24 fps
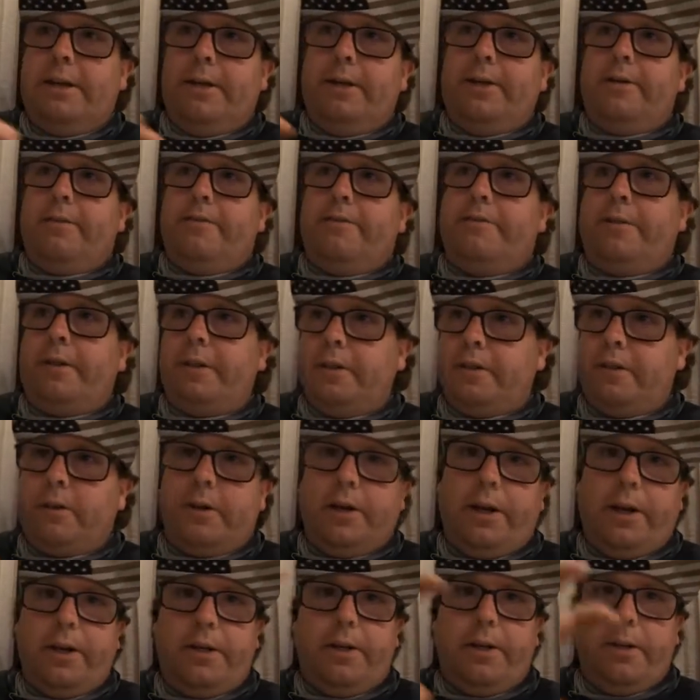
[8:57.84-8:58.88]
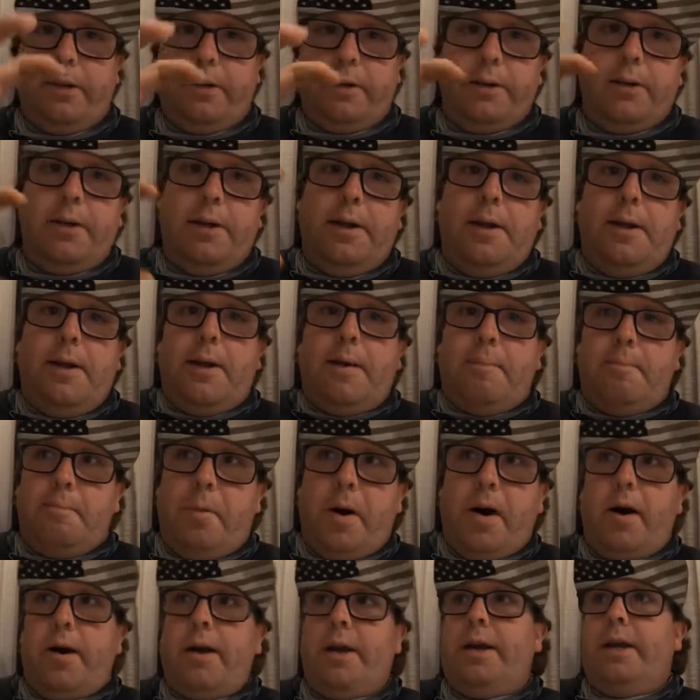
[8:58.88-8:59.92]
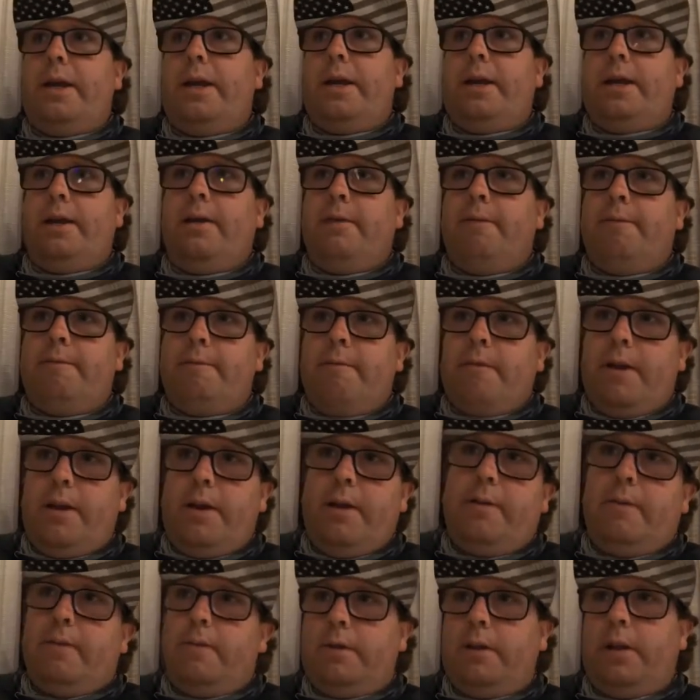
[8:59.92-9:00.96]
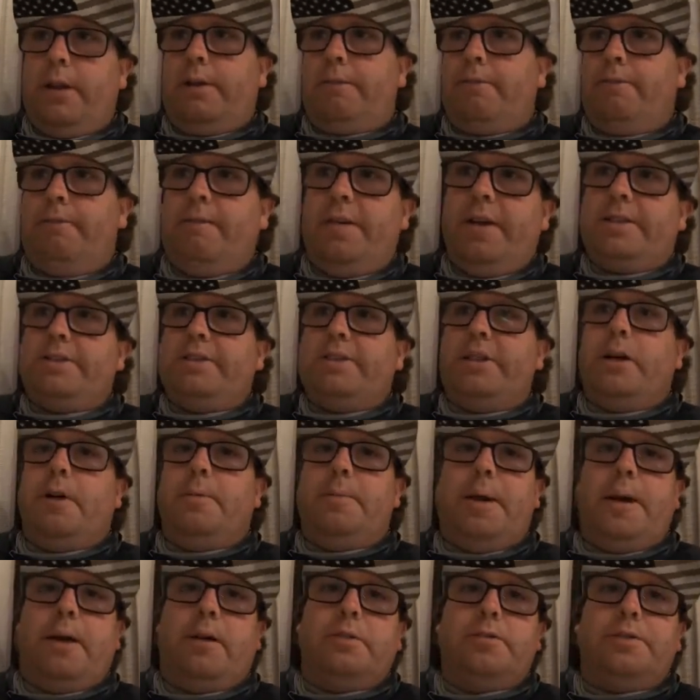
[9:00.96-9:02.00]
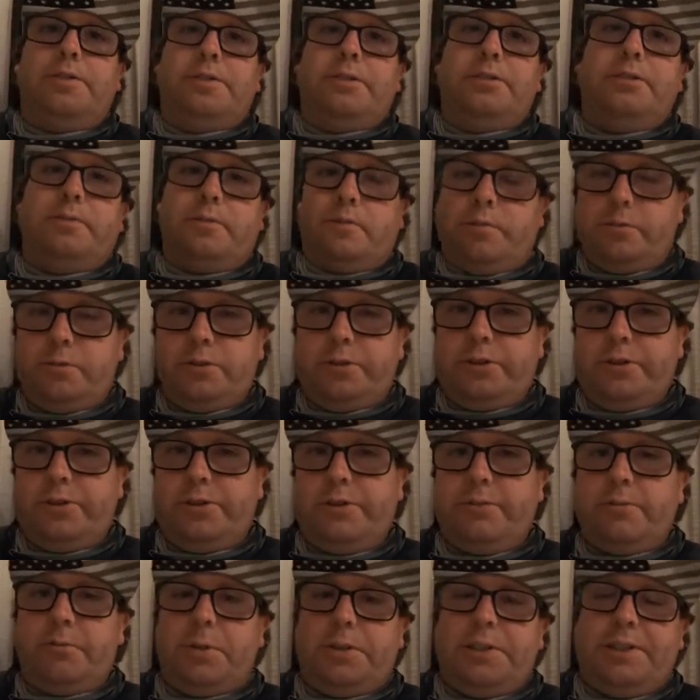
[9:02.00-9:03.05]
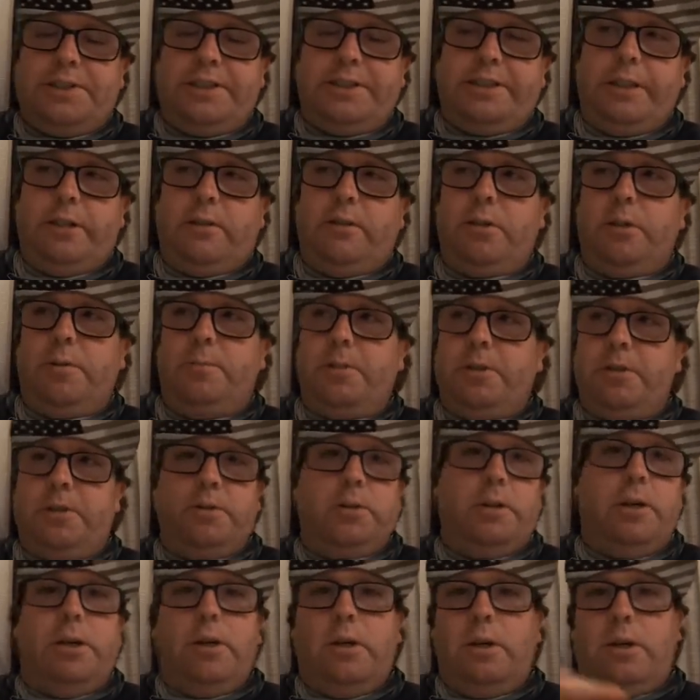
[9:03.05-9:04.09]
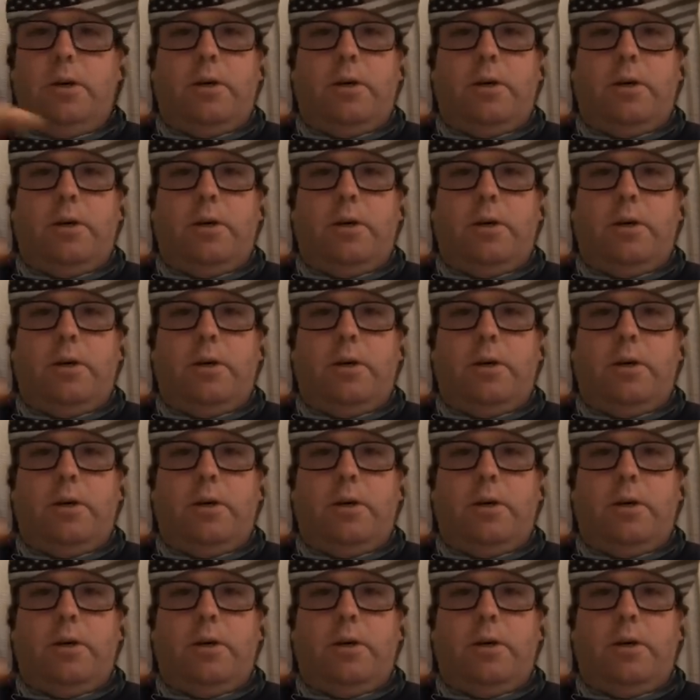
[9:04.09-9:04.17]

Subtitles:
if you're in the buying, like fixing up houses and really selling them, and